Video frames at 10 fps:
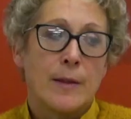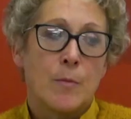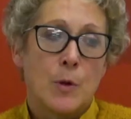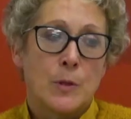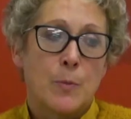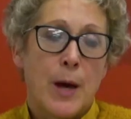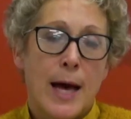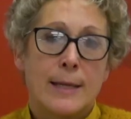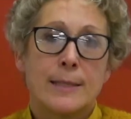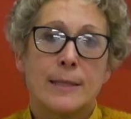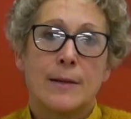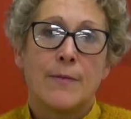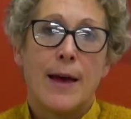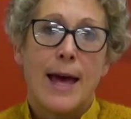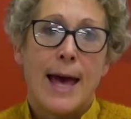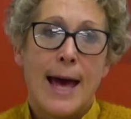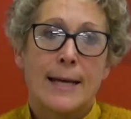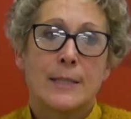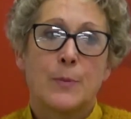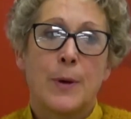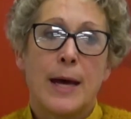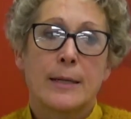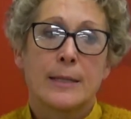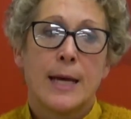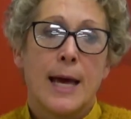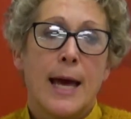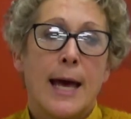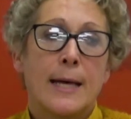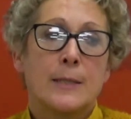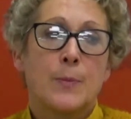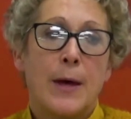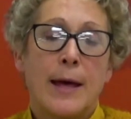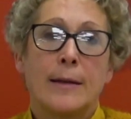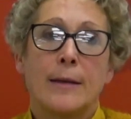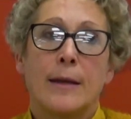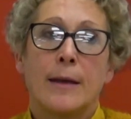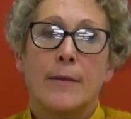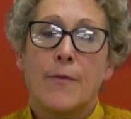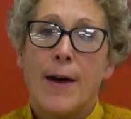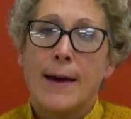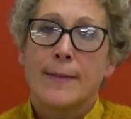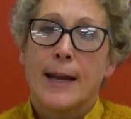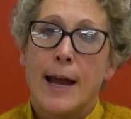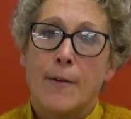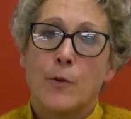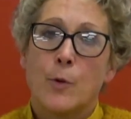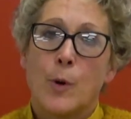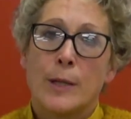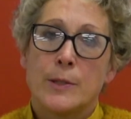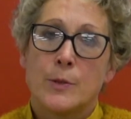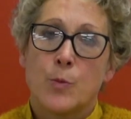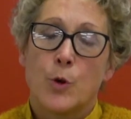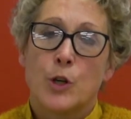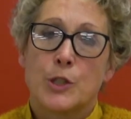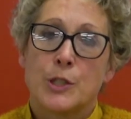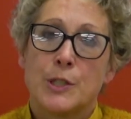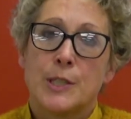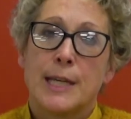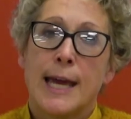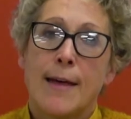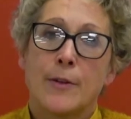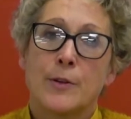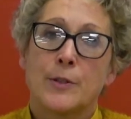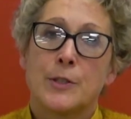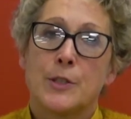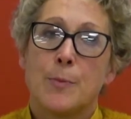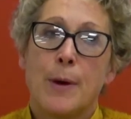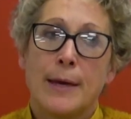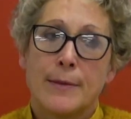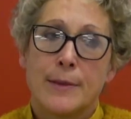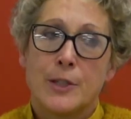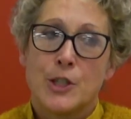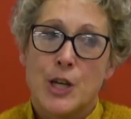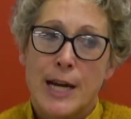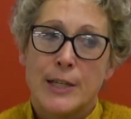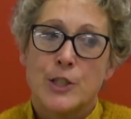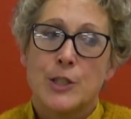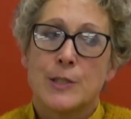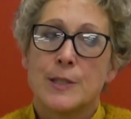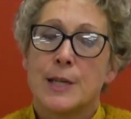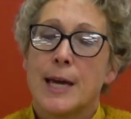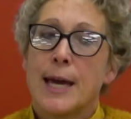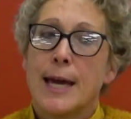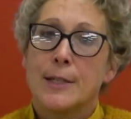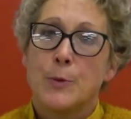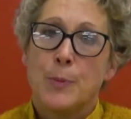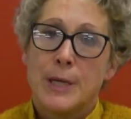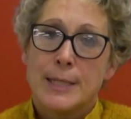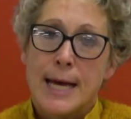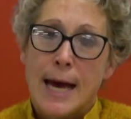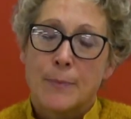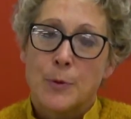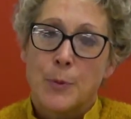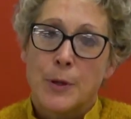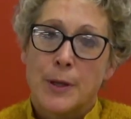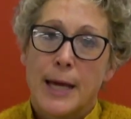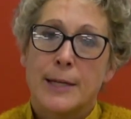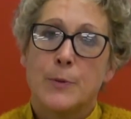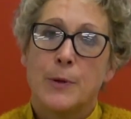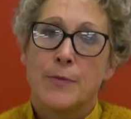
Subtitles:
The most positive aspect has been the fact that everyone's worked together to make the changes and to be adaptable and to be